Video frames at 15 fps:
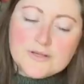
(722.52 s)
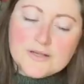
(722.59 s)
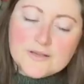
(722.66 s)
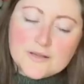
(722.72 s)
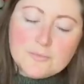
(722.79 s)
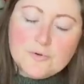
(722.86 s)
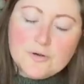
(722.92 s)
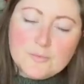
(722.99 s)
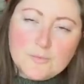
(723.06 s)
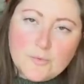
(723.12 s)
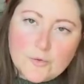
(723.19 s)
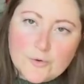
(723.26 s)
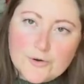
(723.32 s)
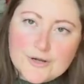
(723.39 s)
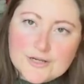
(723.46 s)
they put
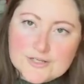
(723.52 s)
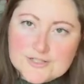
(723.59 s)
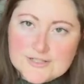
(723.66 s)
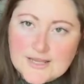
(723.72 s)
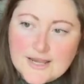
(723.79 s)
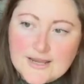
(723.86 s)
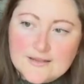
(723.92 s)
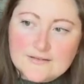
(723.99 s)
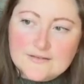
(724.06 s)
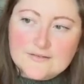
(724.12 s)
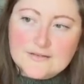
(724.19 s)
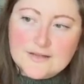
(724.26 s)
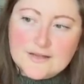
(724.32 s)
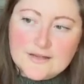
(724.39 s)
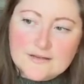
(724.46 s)
more in each skein than
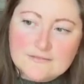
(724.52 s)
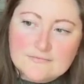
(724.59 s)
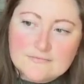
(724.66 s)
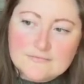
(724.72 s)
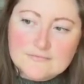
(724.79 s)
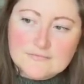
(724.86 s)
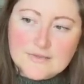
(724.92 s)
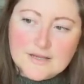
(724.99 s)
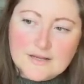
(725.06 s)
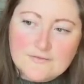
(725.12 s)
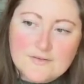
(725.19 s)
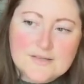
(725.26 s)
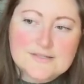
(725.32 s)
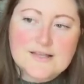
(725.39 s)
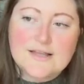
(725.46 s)
they, like if
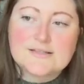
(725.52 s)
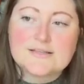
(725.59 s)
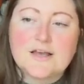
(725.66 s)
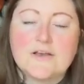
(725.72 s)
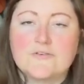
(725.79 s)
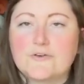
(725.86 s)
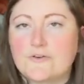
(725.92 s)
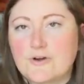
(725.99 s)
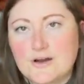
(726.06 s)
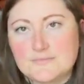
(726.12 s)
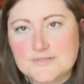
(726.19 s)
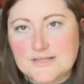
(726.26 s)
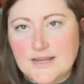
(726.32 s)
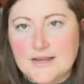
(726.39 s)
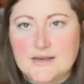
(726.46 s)
they say it's a 100 gram
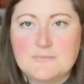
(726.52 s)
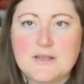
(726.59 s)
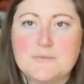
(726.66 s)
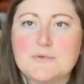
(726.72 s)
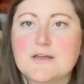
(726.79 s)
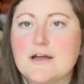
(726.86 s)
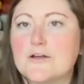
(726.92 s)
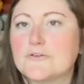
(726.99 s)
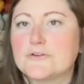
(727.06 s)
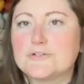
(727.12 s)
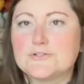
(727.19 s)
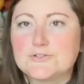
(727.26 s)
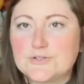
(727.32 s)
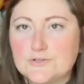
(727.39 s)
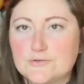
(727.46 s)
skein, it may be
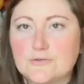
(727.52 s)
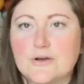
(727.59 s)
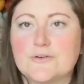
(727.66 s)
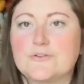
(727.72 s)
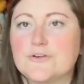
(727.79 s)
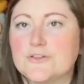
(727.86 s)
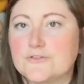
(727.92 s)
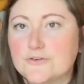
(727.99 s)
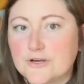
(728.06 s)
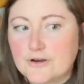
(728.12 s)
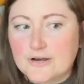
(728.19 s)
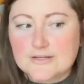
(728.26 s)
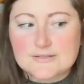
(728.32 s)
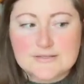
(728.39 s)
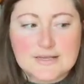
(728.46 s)
102, 103
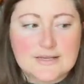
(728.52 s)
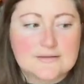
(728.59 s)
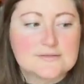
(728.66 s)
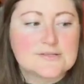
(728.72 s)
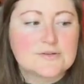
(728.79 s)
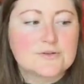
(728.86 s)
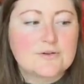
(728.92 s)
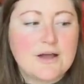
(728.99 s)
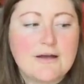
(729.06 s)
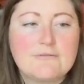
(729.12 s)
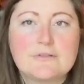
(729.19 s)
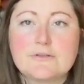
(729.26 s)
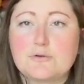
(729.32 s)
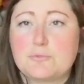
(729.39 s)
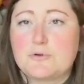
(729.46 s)
gram skein. So you have a
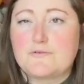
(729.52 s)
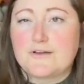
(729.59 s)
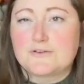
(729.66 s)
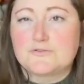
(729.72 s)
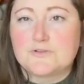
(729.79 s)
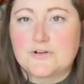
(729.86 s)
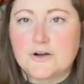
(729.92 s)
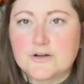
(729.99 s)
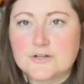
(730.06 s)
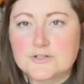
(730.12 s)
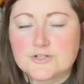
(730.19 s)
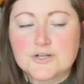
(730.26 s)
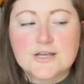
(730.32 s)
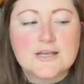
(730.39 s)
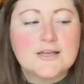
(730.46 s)
little bit of extra
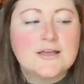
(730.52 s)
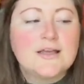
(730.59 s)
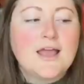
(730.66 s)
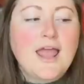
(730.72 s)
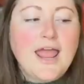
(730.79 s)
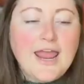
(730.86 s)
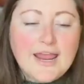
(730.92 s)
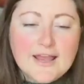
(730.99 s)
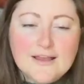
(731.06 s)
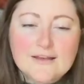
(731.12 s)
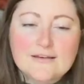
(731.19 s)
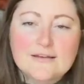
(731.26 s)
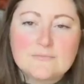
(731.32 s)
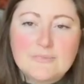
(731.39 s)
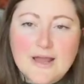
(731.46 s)
yardage. And
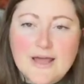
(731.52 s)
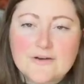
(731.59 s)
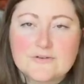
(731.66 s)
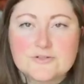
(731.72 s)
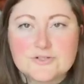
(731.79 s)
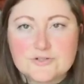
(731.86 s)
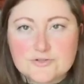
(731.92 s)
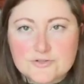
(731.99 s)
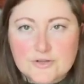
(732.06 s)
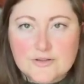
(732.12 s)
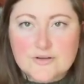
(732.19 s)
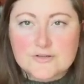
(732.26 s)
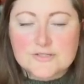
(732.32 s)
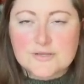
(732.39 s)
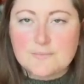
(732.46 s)
in patterns, usually
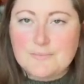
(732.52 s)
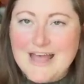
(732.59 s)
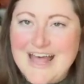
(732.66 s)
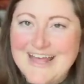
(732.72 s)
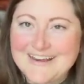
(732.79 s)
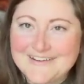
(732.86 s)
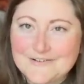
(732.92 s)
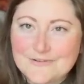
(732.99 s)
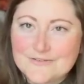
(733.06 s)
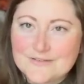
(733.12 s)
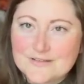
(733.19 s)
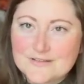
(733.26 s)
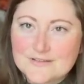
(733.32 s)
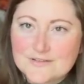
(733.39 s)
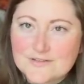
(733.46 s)
there's some padding
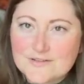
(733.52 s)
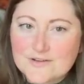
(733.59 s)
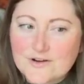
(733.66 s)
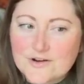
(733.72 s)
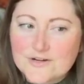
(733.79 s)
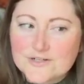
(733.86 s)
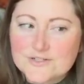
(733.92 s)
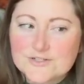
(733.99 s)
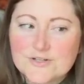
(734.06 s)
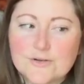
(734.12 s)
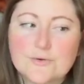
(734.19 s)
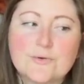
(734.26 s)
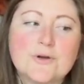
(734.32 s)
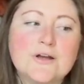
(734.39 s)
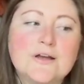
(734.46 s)
on the yardage. So